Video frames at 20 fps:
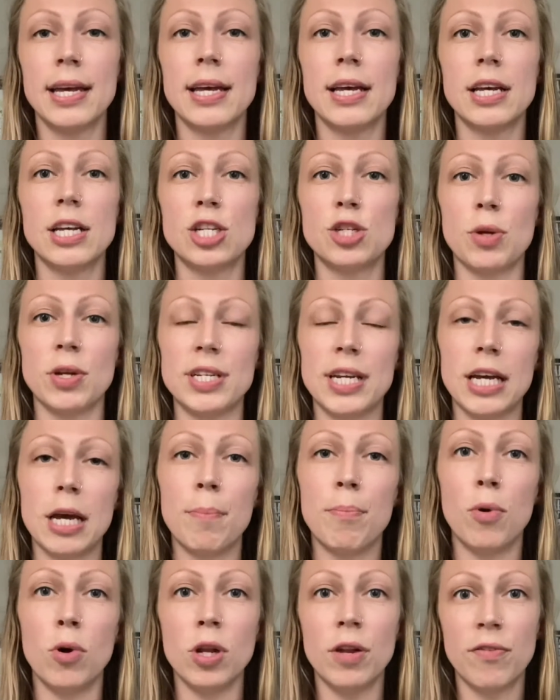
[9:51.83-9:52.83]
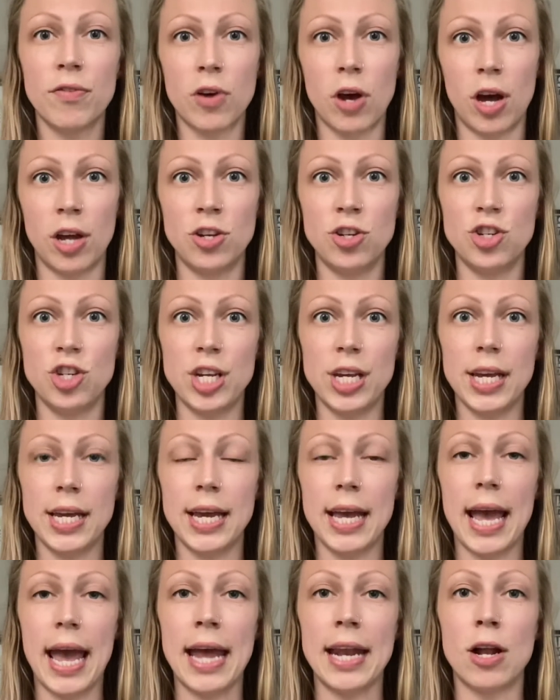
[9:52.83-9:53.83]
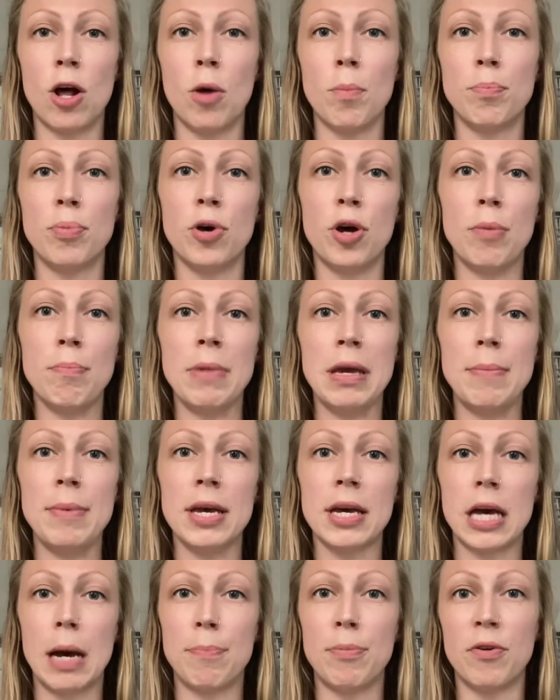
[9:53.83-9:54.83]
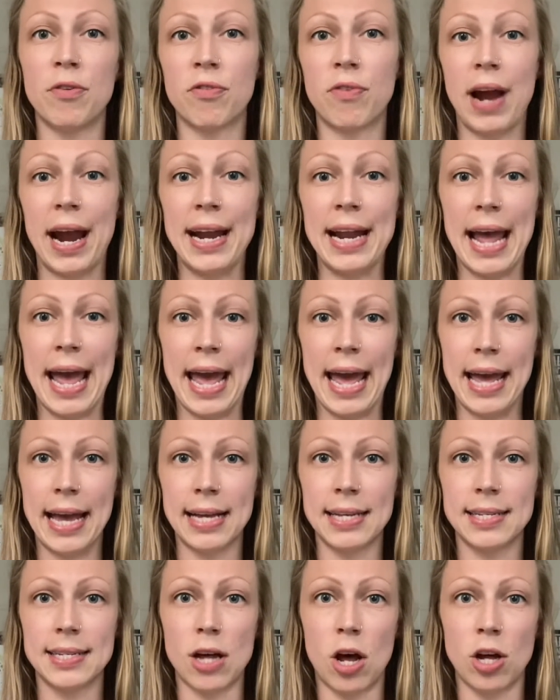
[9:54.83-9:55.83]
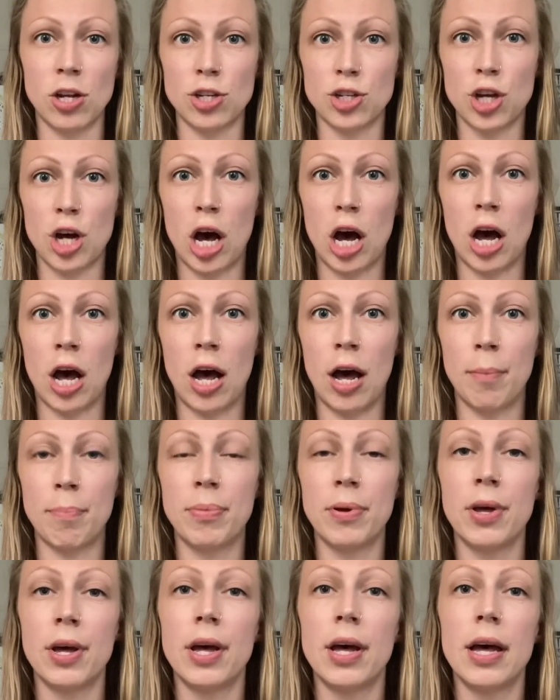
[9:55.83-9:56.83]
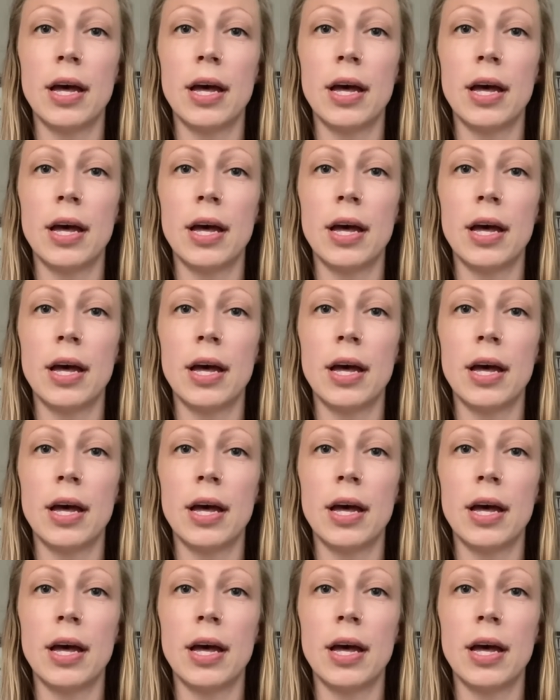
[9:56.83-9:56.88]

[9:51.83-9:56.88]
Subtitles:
So I'll take a bowl of congee and I'll put maybe a couple fried eggs on top,